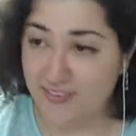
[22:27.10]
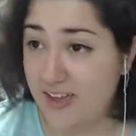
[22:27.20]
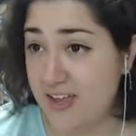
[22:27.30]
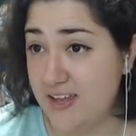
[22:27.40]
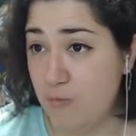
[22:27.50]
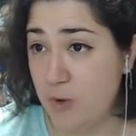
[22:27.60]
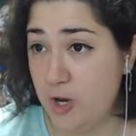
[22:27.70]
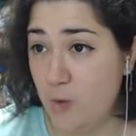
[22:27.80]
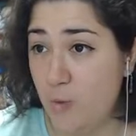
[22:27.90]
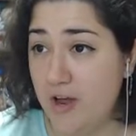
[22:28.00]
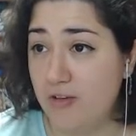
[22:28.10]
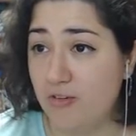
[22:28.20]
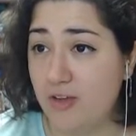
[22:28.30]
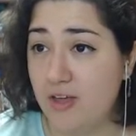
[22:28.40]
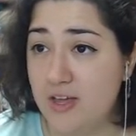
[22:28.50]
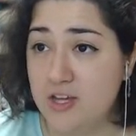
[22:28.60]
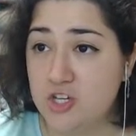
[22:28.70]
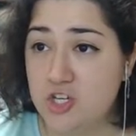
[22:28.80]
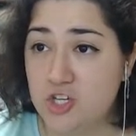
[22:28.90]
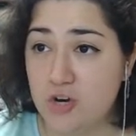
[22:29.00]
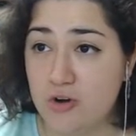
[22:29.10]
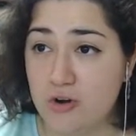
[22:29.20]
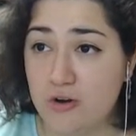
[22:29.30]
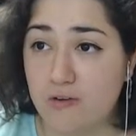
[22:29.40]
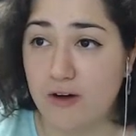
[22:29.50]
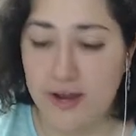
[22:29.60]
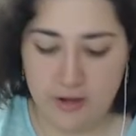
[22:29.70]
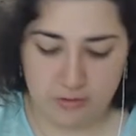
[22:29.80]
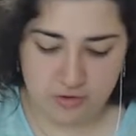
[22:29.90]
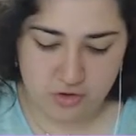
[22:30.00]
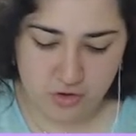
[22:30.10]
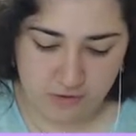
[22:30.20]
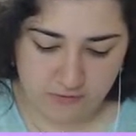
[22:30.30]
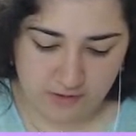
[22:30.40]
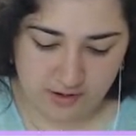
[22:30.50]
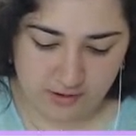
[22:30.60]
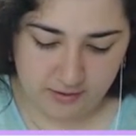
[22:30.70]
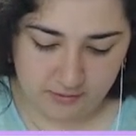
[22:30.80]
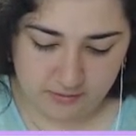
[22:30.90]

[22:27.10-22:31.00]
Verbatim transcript: And the winner was Sugar Cryonova.